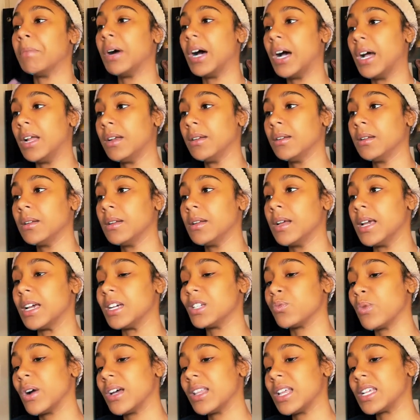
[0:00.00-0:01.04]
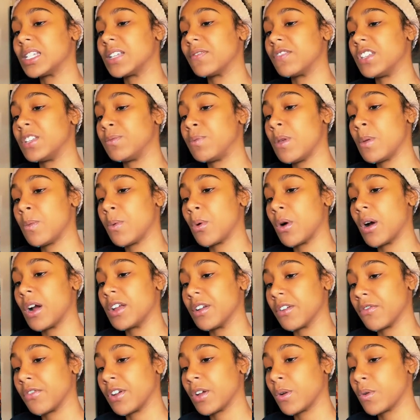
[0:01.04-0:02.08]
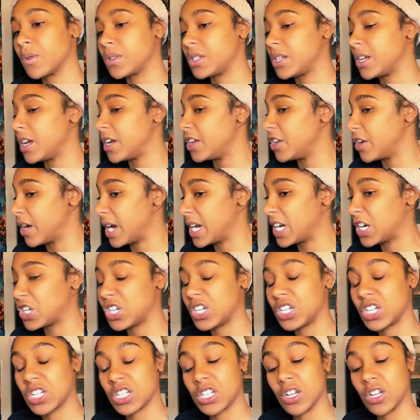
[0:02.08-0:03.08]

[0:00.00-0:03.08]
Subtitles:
But as well as if these people are in your frequency and your energy,